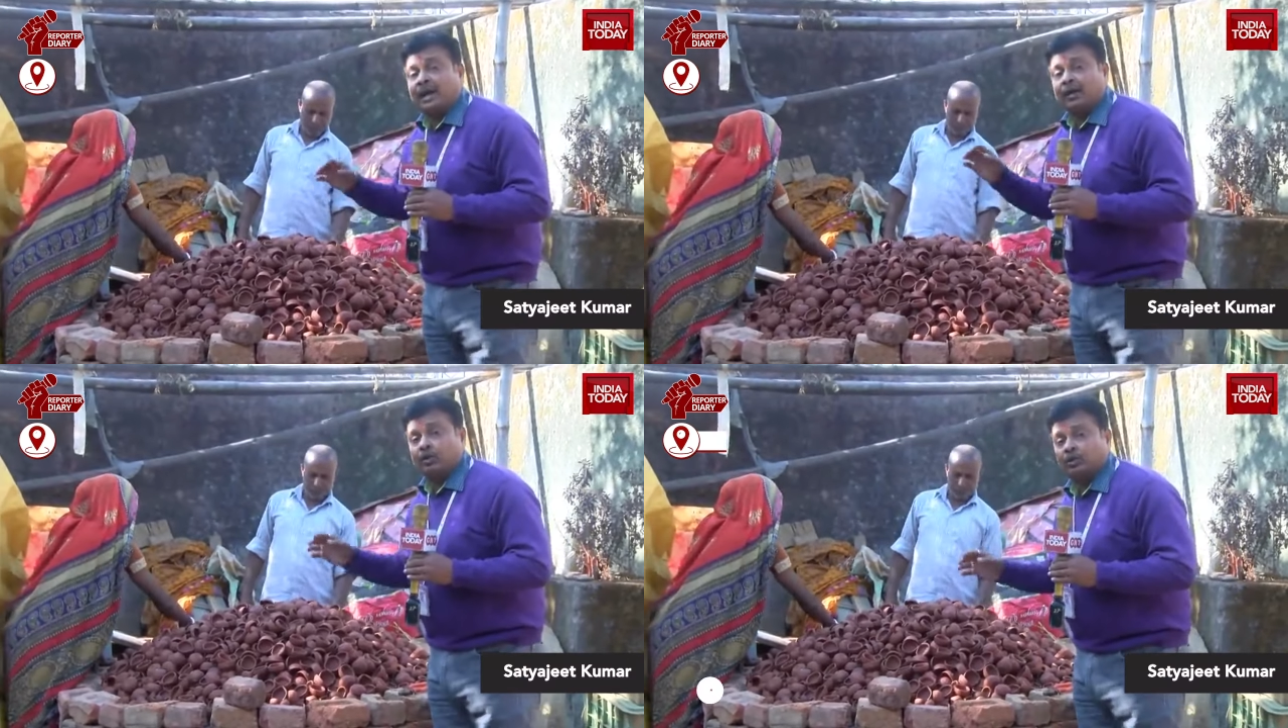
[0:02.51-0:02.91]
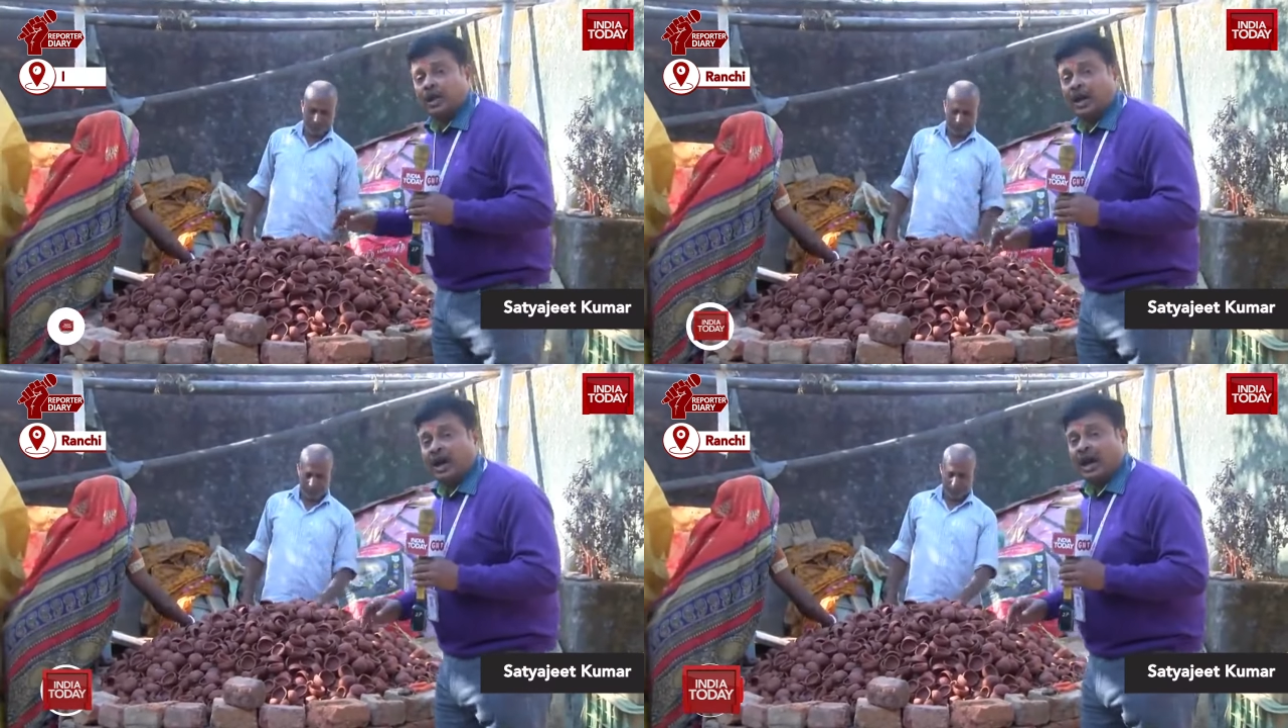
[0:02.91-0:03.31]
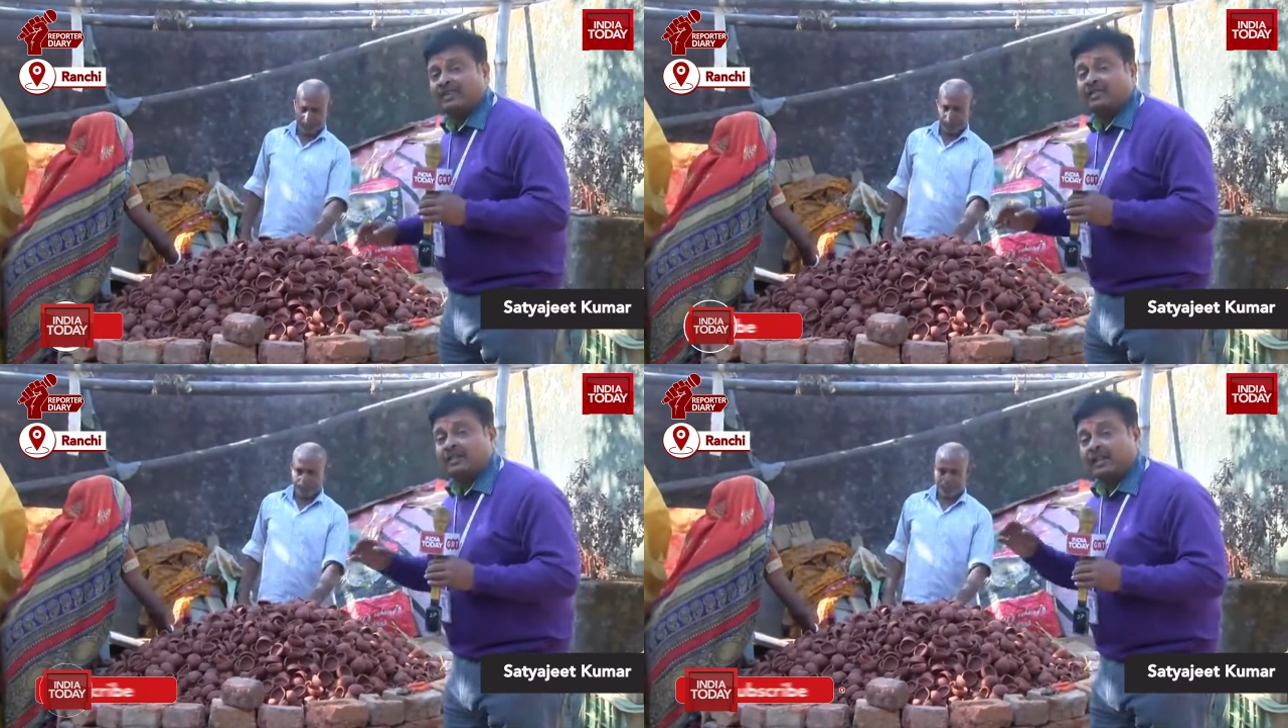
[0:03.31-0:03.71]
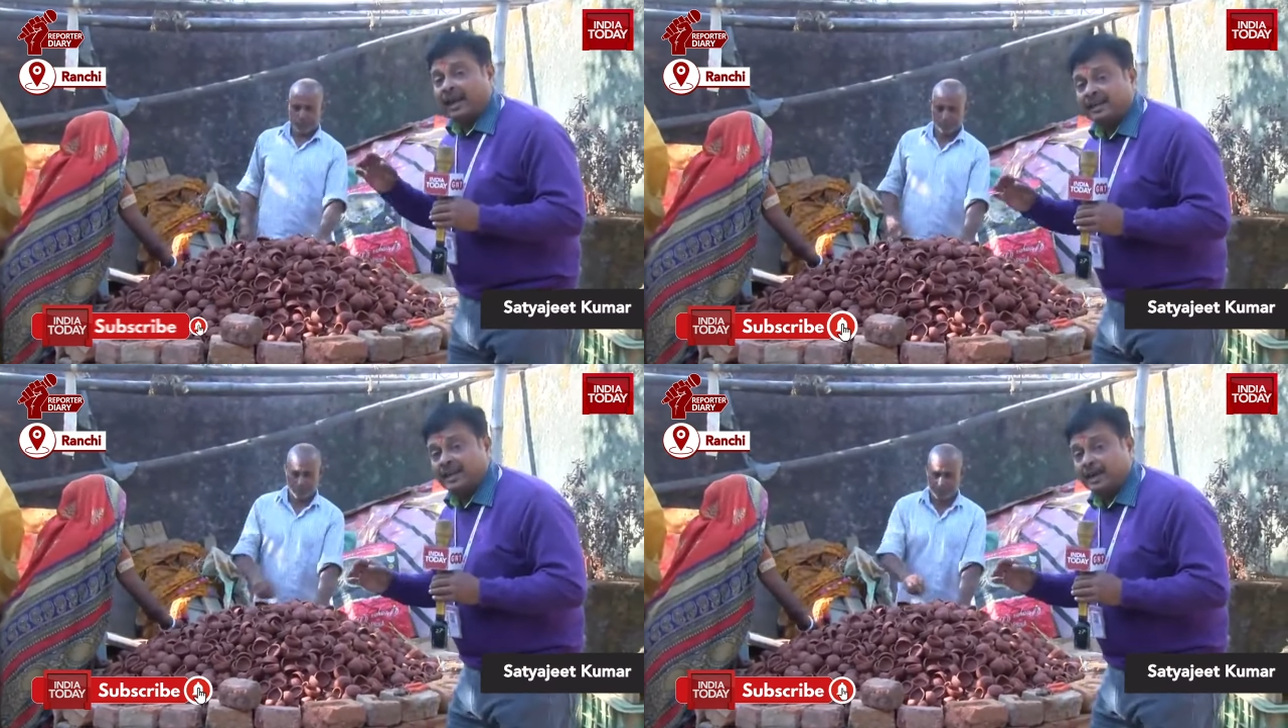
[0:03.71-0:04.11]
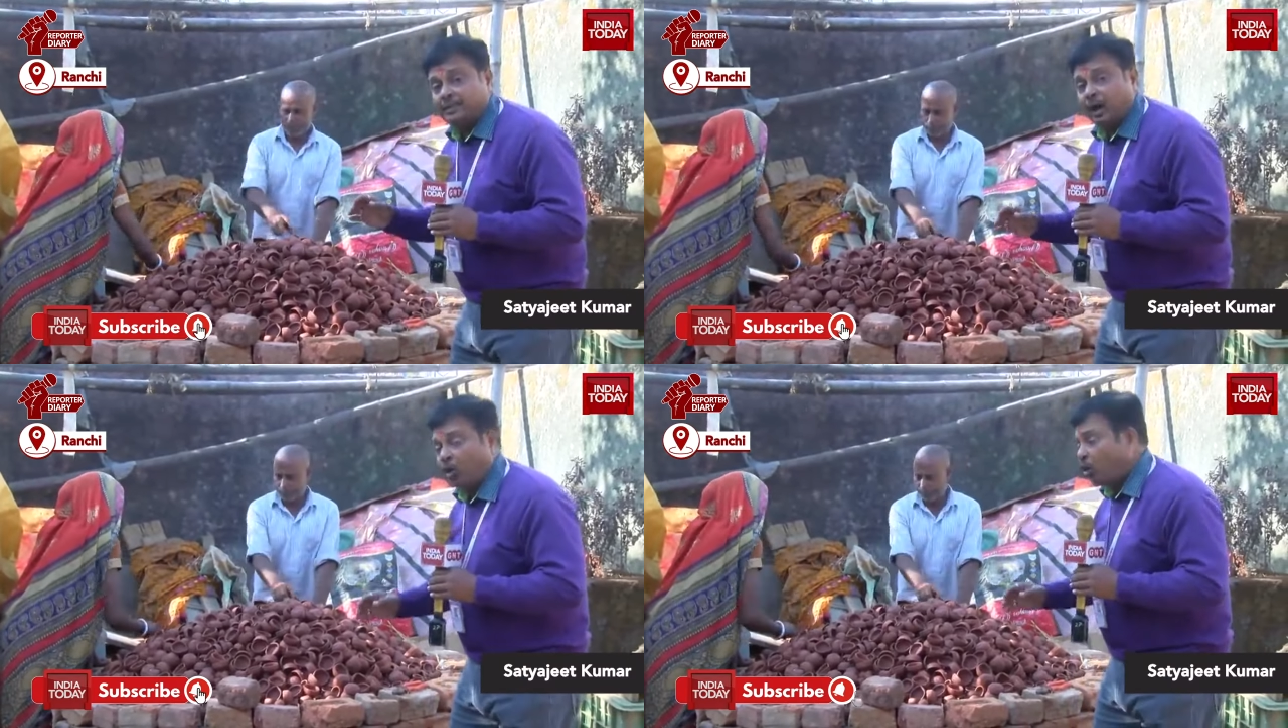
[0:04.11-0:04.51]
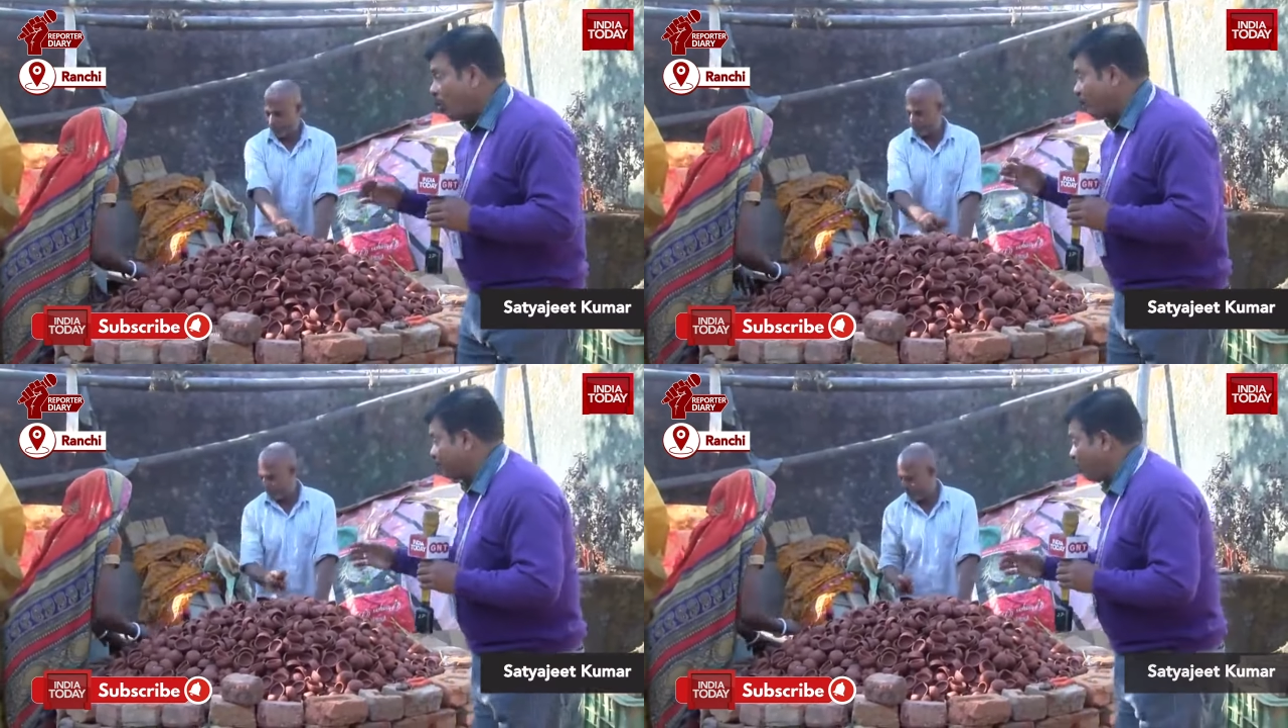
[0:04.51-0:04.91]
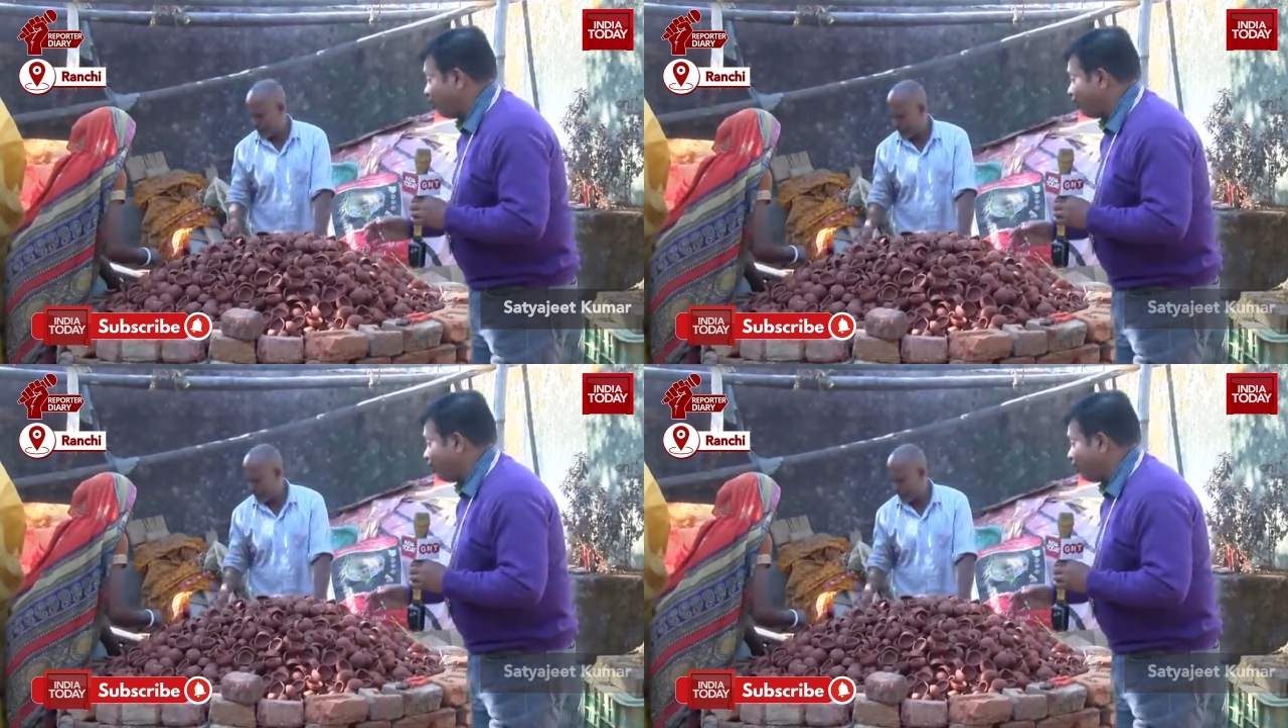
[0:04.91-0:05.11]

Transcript: Ayodhya has lightened up the hopes of